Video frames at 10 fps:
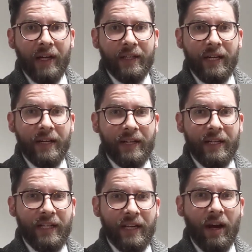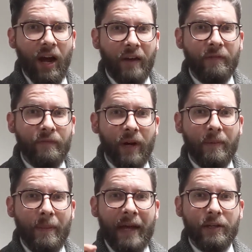I start thinking I'm
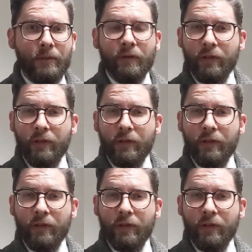about to move.